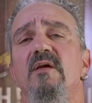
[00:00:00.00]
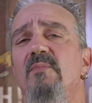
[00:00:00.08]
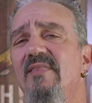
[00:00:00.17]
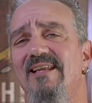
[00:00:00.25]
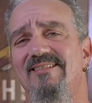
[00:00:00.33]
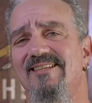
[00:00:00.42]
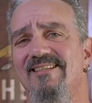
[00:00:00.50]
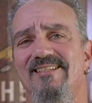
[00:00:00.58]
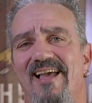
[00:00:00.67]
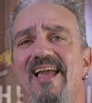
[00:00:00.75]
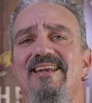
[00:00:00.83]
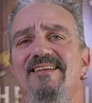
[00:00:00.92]
but that's
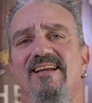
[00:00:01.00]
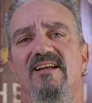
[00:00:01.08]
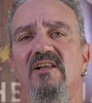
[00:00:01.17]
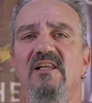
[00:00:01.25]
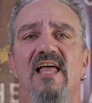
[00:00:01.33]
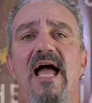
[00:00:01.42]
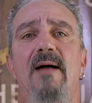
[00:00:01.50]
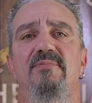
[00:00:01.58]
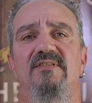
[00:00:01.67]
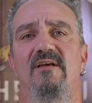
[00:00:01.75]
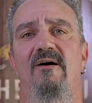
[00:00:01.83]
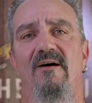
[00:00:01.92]
designed to
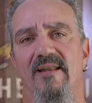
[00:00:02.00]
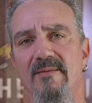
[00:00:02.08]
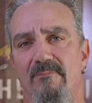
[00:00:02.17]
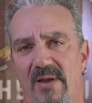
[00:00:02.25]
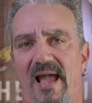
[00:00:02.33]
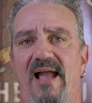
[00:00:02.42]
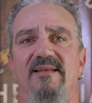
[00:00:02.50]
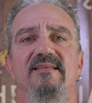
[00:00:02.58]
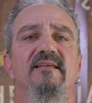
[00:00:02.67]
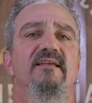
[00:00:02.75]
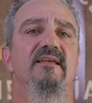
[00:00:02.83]
collapse on impact.